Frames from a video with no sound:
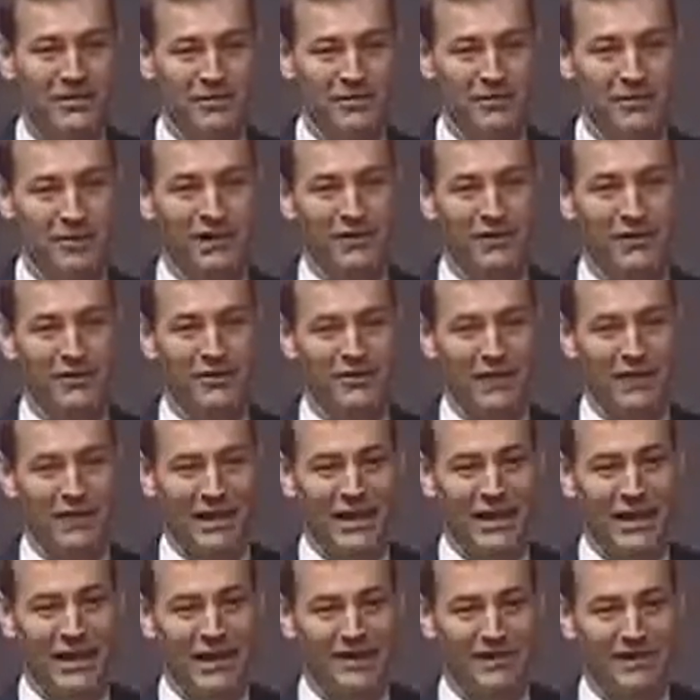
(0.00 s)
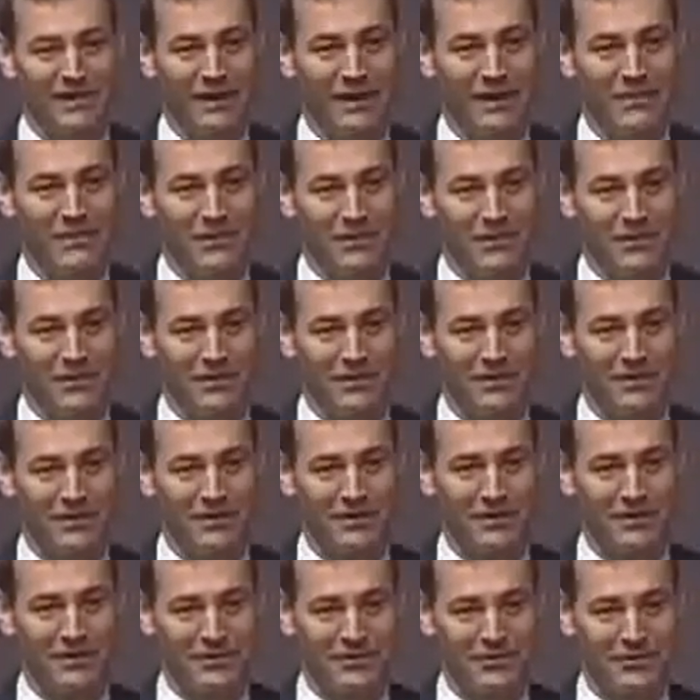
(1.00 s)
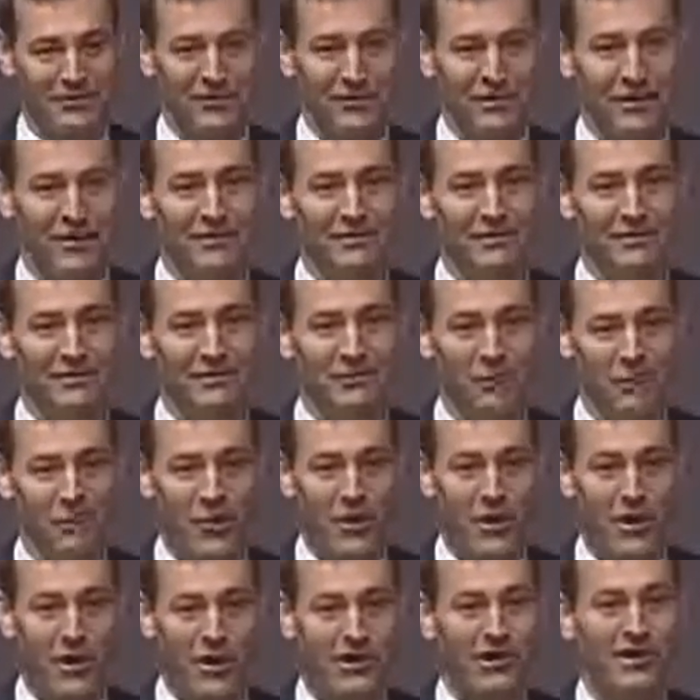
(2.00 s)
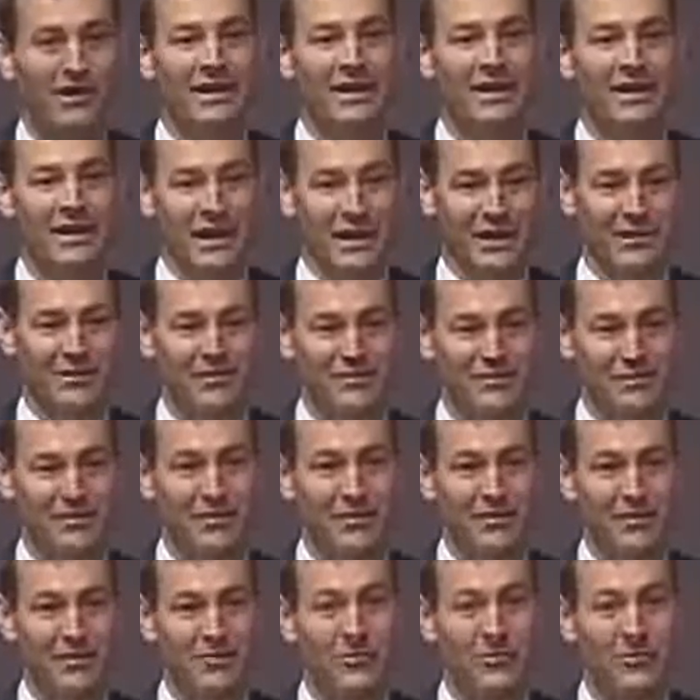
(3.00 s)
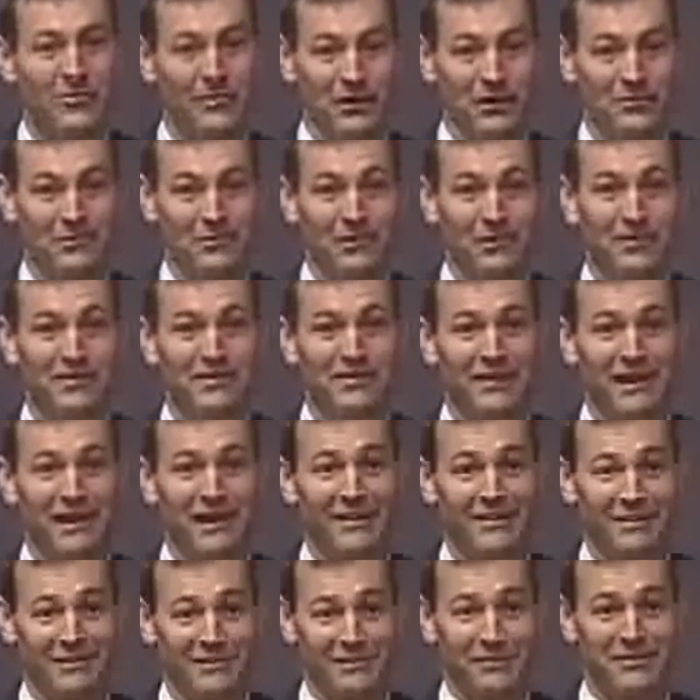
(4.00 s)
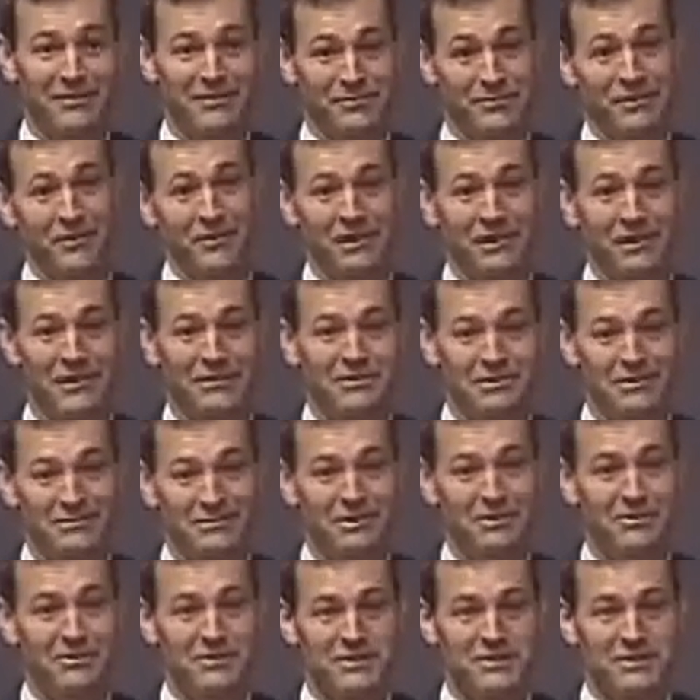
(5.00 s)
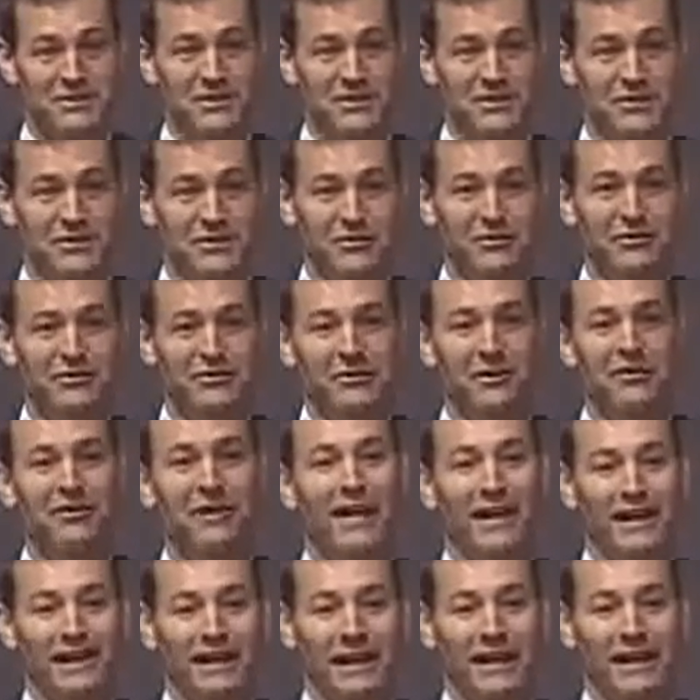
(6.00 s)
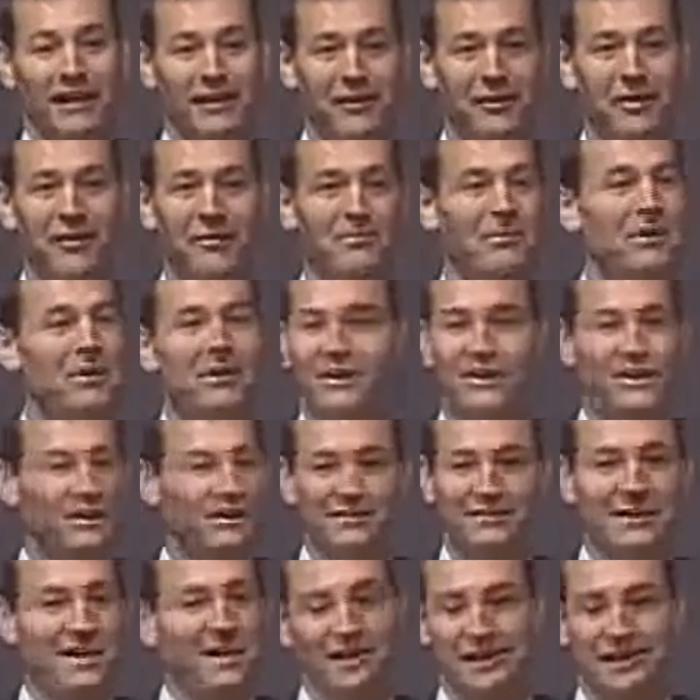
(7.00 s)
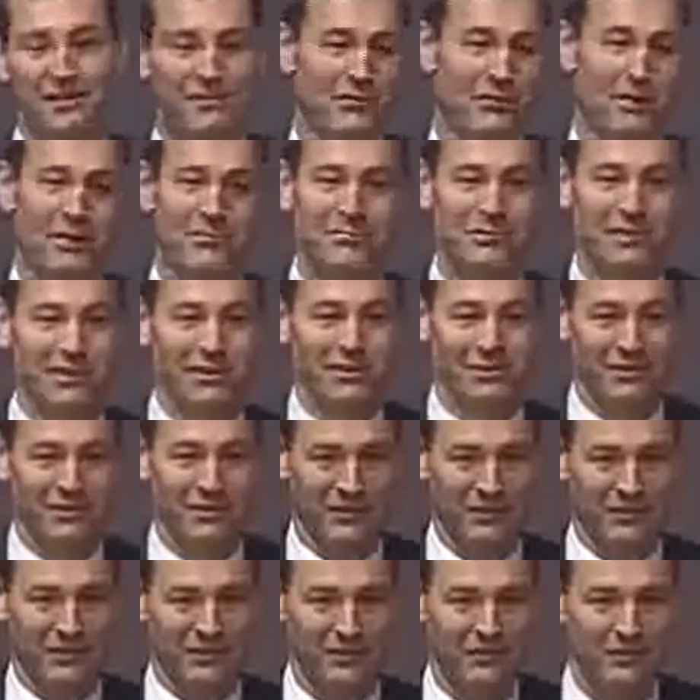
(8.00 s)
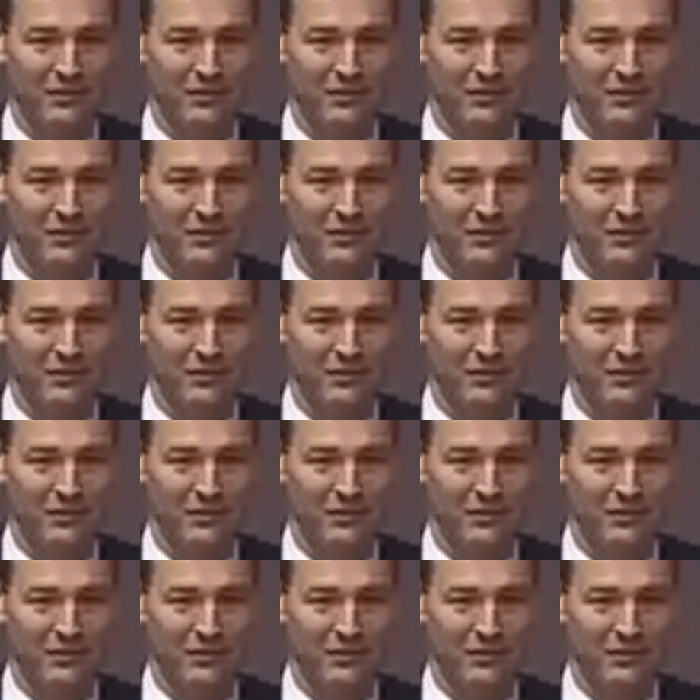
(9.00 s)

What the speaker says: if they go to the cath lab, they're going to need a stent, 1. And 2, we have good data that says if your calcium score is 0 and you send that guy home, he's not going to drop dead in the next.